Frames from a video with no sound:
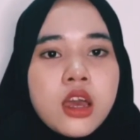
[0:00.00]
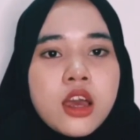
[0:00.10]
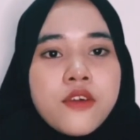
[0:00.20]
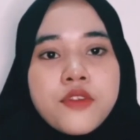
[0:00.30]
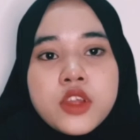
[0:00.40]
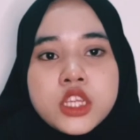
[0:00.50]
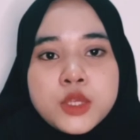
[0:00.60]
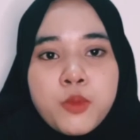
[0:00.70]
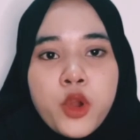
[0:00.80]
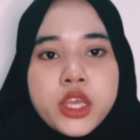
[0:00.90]
After this
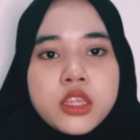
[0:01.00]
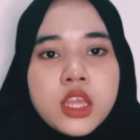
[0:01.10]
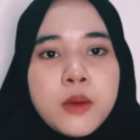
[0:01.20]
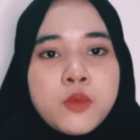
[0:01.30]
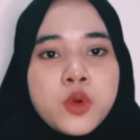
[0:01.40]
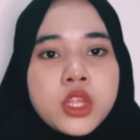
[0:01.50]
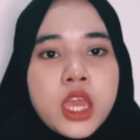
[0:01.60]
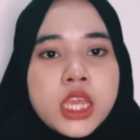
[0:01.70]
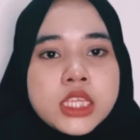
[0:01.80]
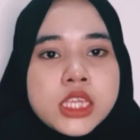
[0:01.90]
point, the
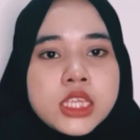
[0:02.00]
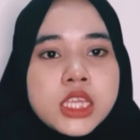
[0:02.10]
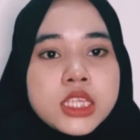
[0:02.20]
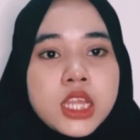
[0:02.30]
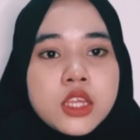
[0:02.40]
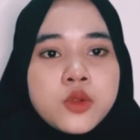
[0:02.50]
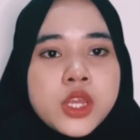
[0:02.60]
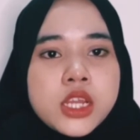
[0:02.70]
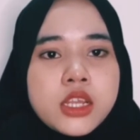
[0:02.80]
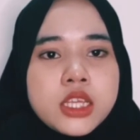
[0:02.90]
ACC starts to
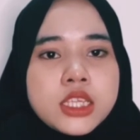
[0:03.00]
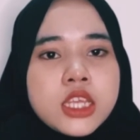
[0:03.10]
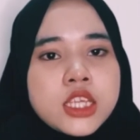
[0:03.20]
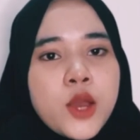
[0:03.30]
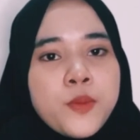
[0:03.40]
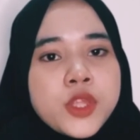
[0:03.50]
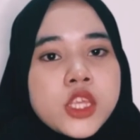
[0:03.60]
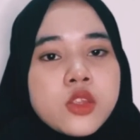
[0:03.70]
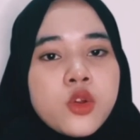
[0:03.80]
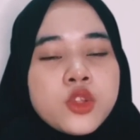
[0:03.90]
increase as companies
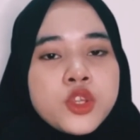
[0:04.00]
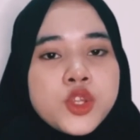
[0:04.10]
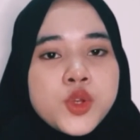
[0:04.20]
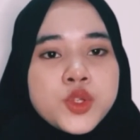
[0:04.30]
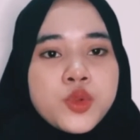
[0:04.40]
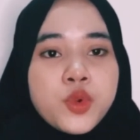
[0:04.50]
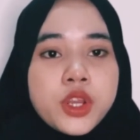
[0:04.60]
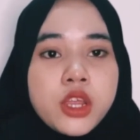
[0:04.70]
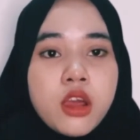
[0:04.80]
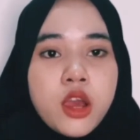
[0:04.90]
continues to
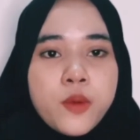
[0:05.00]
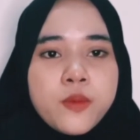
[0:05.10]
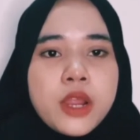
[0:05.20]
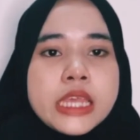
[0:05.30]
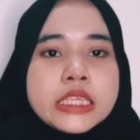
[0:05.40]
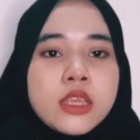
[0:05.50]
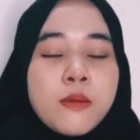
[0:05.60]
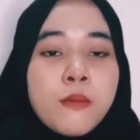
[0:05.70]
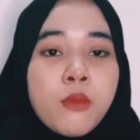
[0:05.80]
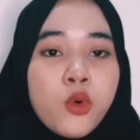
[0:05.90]
gear up, rising
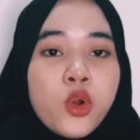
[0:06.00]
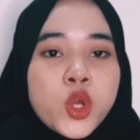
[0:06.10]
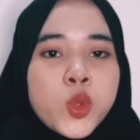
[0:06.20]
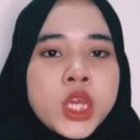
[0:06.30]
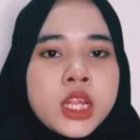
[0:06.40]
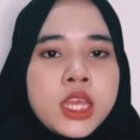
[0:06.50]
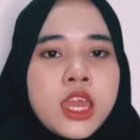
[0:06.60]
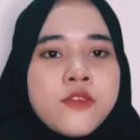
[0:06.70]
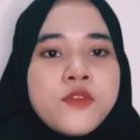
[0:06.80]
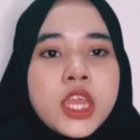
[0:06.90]
more quickly
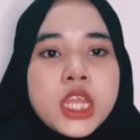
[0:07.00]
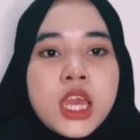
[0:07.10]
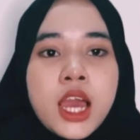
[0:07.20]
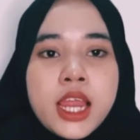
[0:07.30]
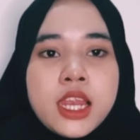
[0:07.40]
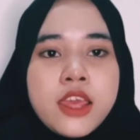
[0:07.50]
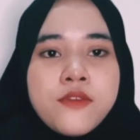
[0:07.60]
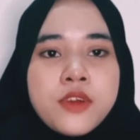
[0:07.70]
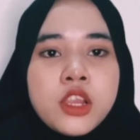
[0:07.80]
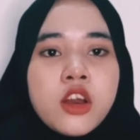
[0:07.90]
at very high
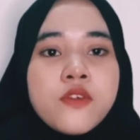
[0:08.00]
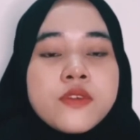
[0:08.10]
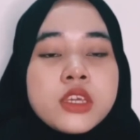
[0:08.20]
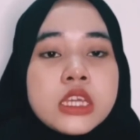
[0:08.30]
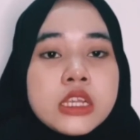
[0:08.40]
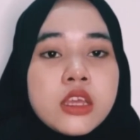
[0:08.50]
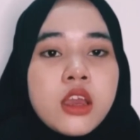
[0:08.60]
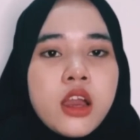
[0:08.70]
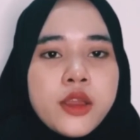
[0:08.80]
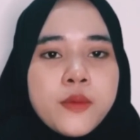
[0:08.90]
level of gearing
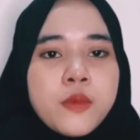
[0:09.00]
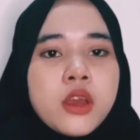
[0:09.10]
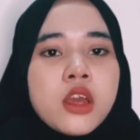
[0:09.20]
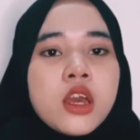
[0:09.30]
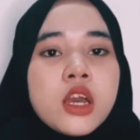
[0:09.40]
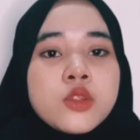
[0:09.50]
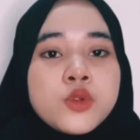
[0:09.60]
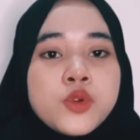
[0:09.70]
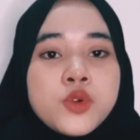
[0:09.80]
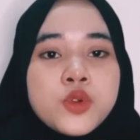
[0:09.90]
up
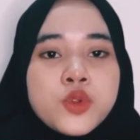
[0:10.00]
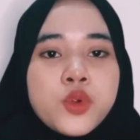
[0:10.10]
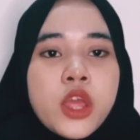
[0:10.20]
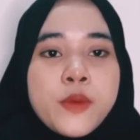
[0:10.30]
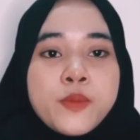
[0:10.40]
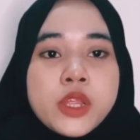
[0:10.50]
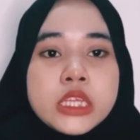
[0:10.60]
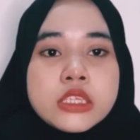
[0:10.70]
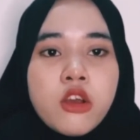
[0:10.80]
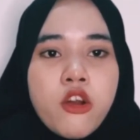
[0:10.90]
due to
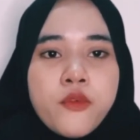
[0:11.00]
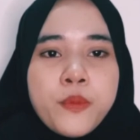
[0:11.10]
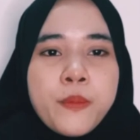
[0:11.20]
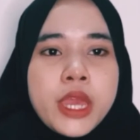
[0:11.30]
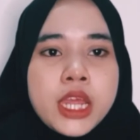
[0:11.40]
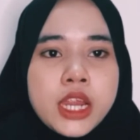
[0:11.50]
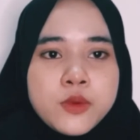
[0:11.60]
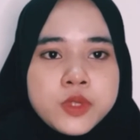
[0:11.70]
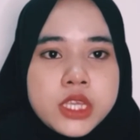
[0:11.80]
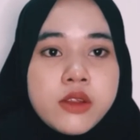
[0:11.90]
appearance of
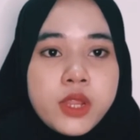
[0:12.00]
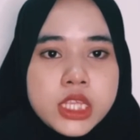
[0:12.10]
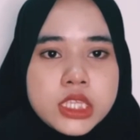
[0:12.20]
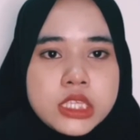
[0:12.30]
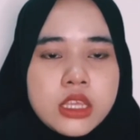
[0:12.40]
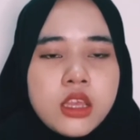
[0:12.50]
bankruptcy risk.